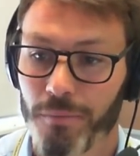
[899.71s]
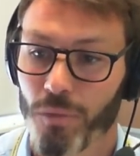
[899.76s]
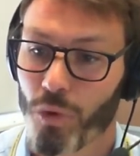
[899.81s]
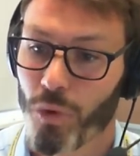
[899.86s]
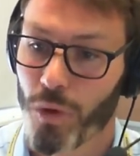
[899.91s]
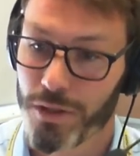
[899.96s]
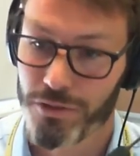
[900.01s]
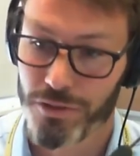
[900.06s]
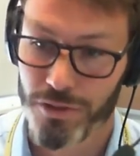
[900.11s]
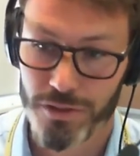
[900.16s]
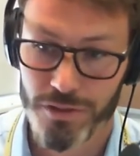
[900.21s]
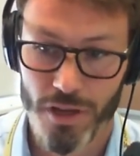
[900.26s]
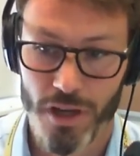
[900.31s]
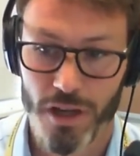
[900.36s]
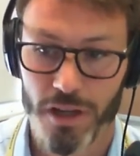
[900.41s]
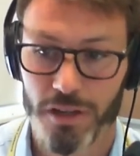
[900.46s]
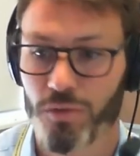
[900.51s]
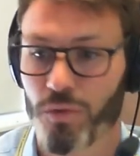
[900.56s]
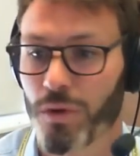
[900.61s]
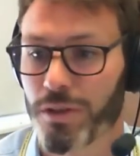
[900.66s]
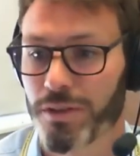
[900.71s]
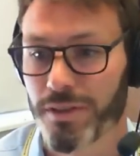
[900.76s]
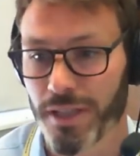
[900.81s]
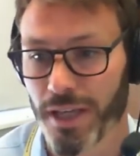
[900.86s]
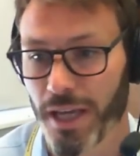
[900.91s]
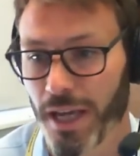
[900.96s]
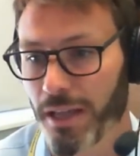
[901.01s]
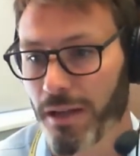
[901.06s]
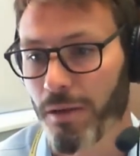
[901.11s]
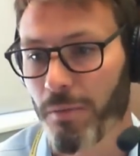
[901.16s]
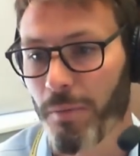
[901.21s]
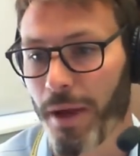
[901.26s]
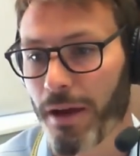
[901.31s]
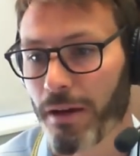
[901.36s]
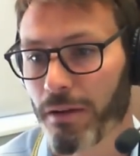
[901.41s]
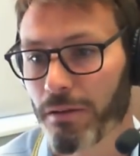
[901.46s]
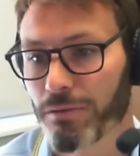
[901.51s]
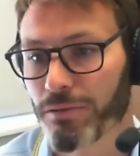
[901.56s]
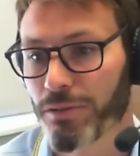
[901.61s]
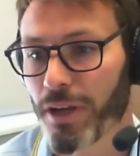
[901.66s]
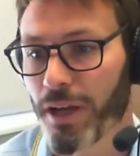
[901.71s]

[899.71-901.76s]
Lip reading: questions asked once again about